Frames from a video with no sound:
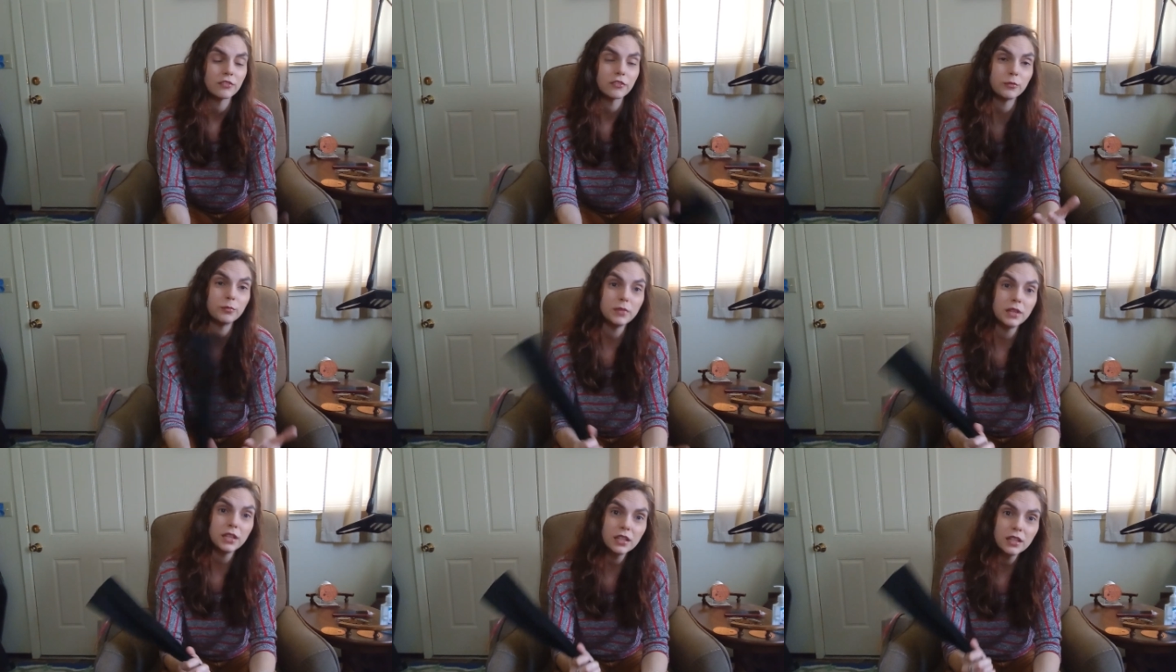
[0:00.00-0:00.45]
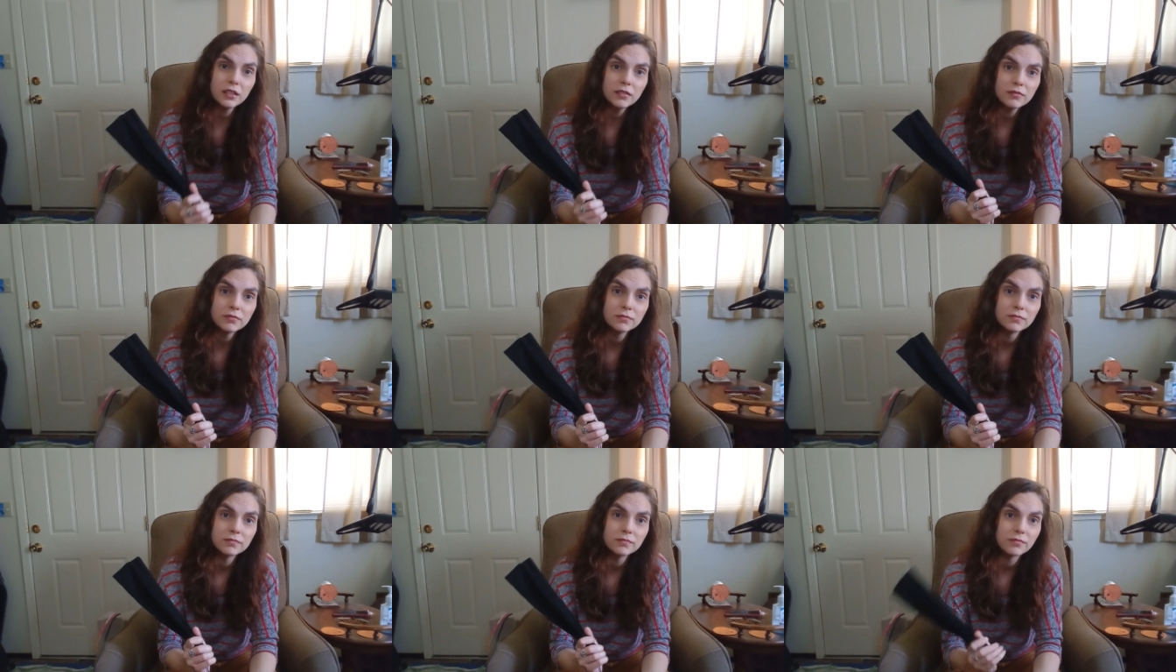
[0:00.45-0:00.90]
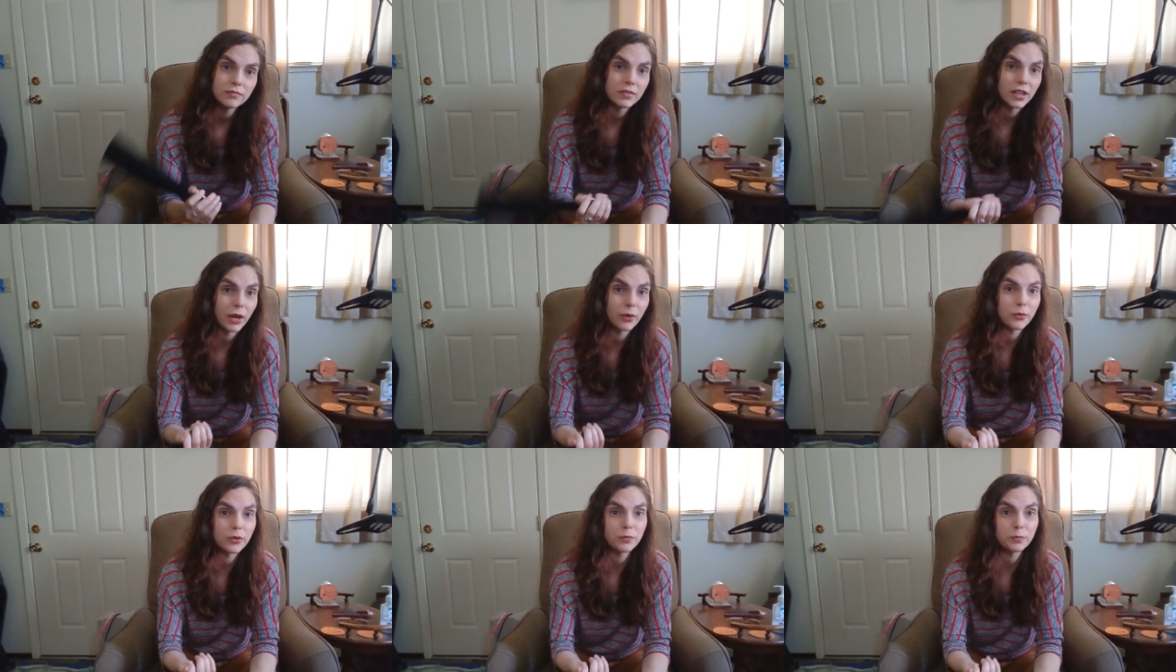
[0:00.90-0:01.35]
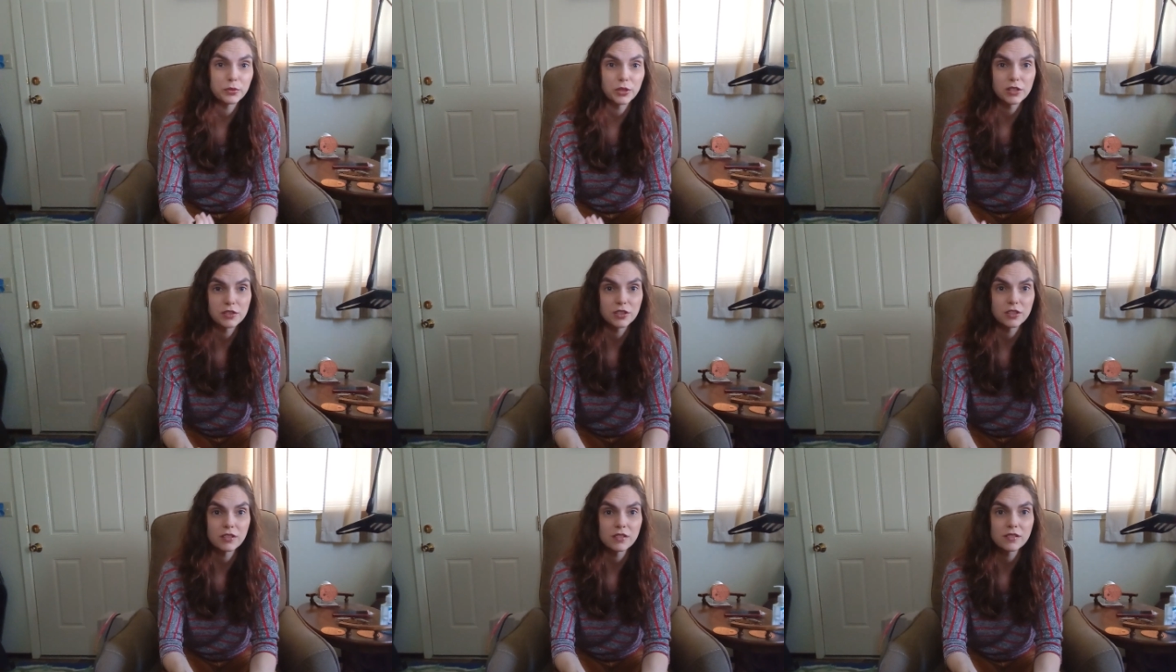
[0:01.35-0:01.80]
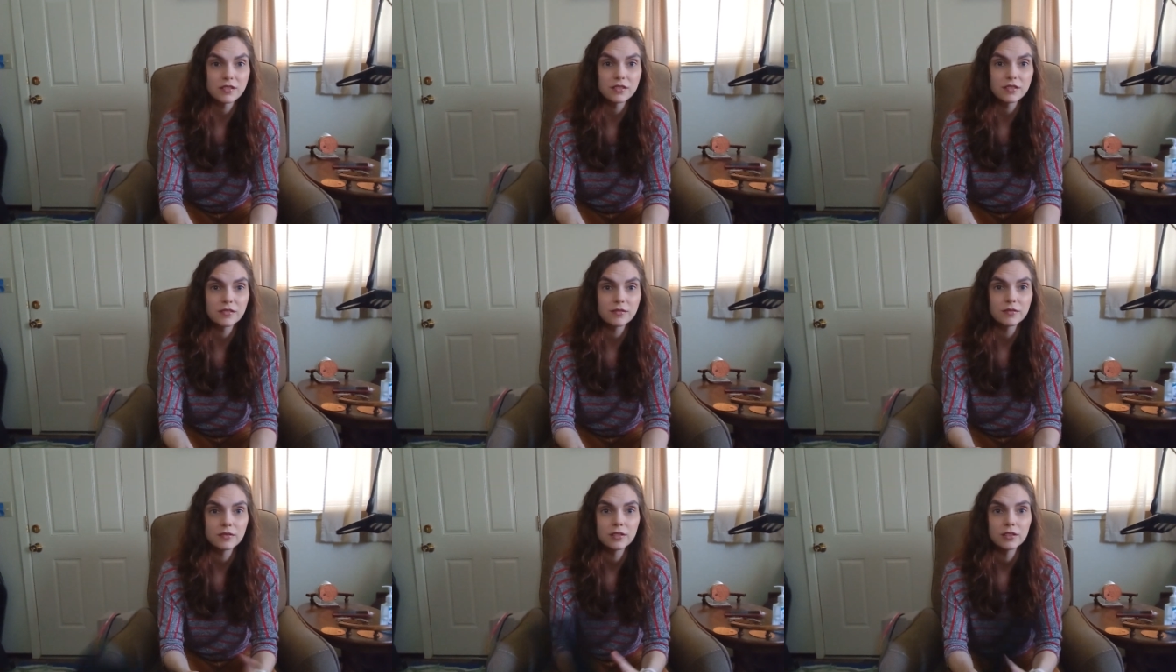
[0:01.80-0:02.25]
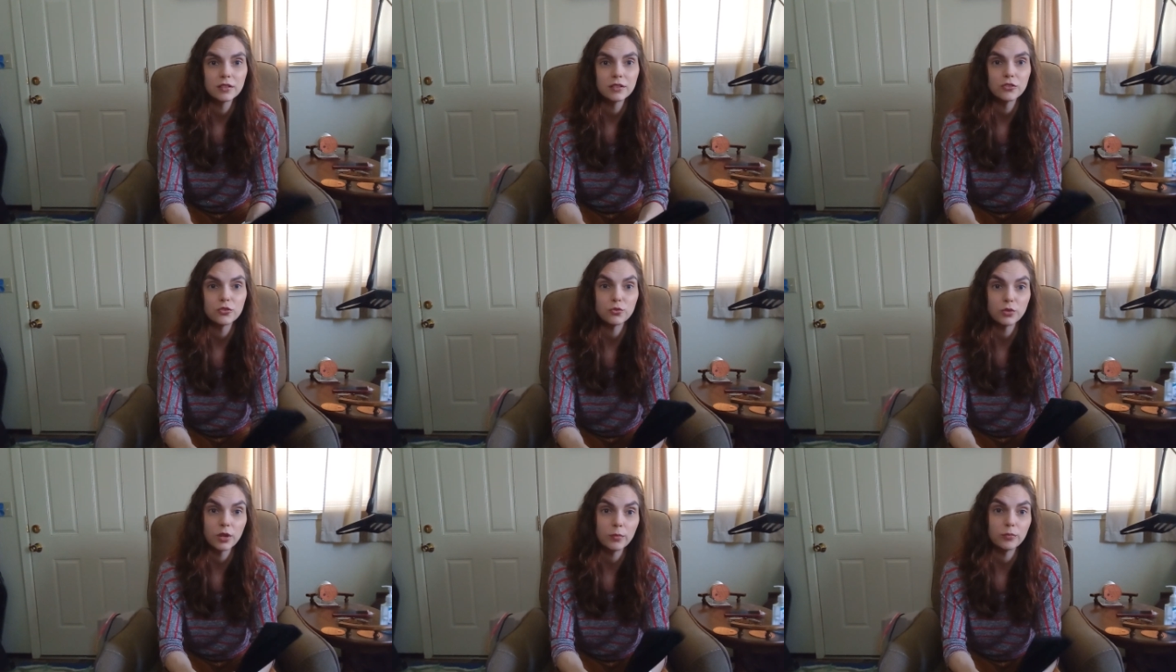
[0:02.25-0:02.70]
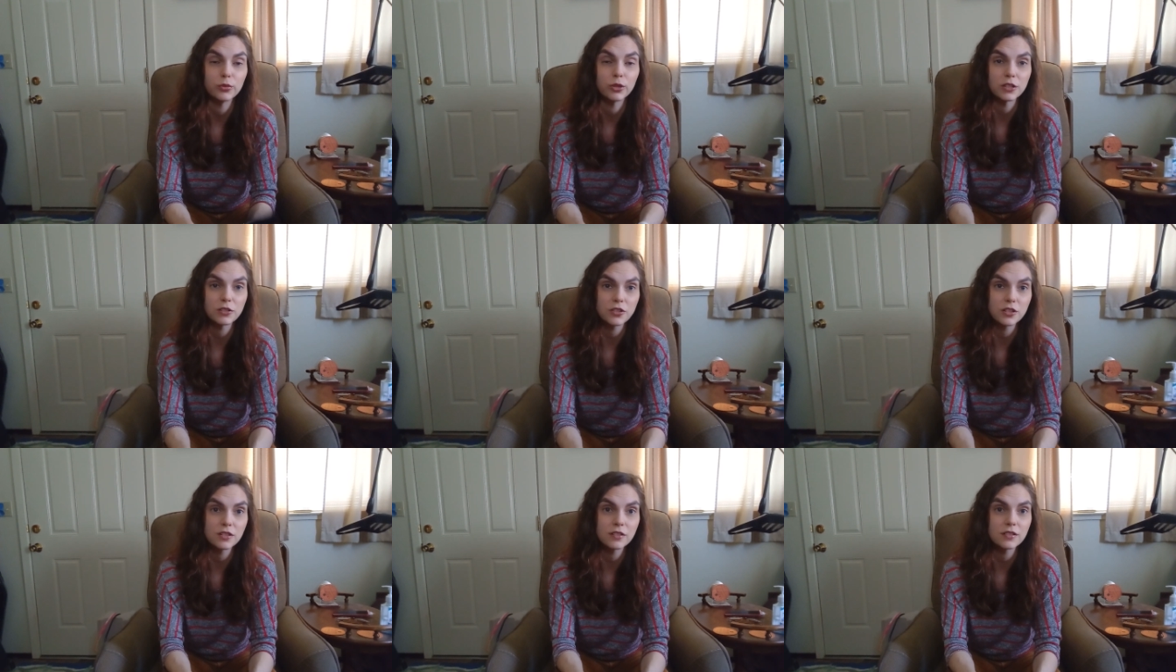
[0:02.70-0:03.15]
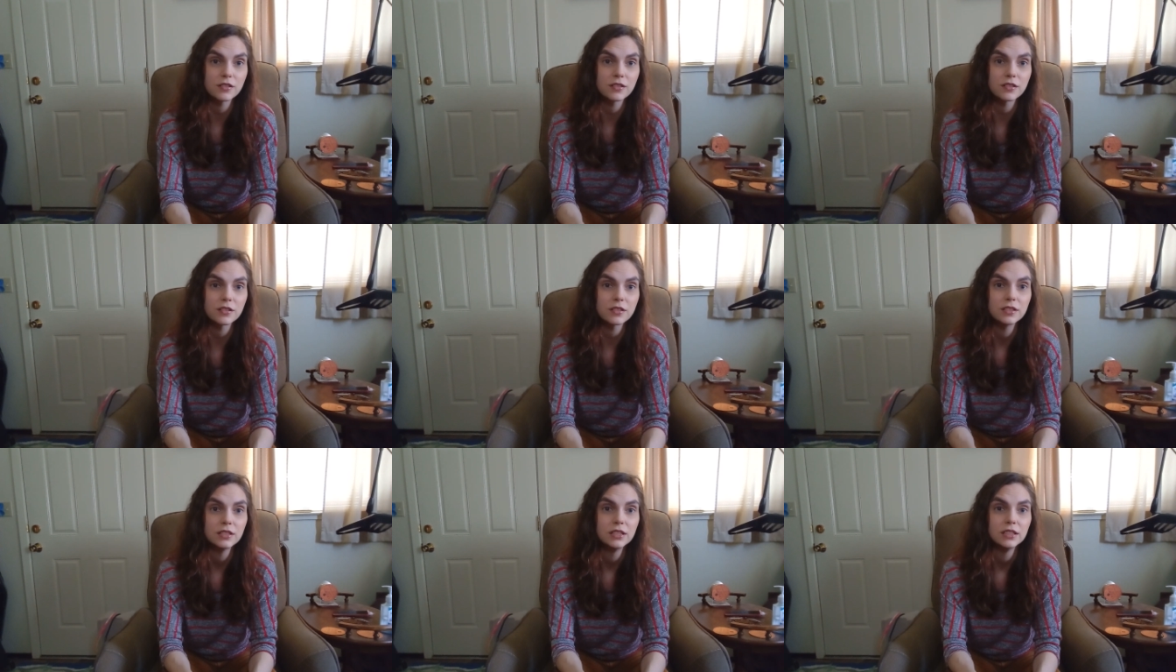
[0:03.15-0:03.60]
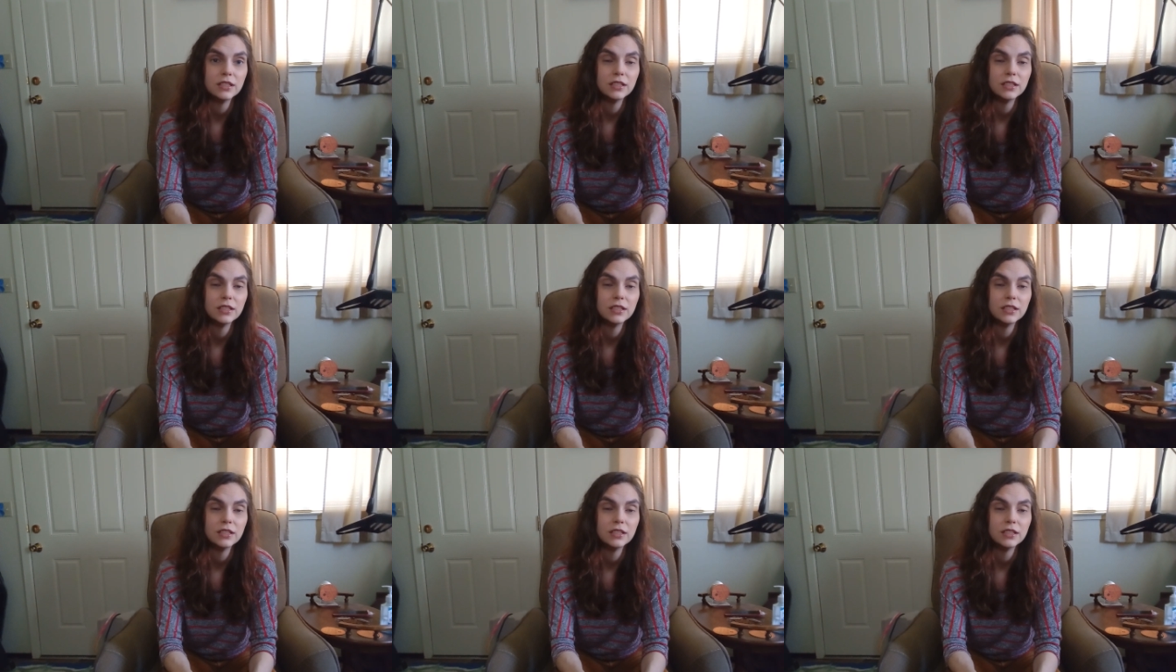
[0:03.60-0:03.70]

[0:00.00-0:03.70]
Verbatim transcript: For me, that was brushes, drum brushes.